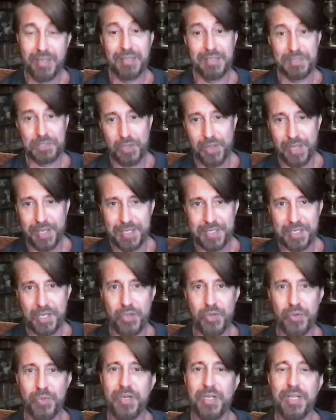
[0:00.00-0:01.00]
That's all I can tell
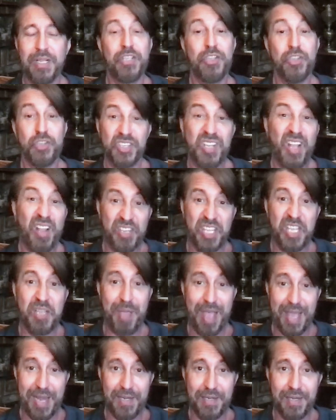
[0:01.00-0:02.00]
you. You just have to keep
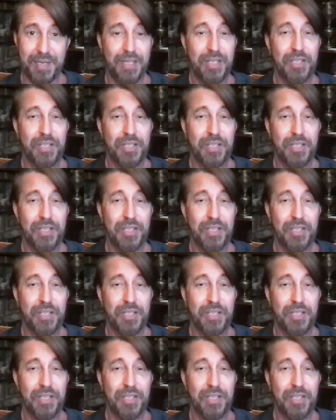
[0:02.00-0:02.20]
at it.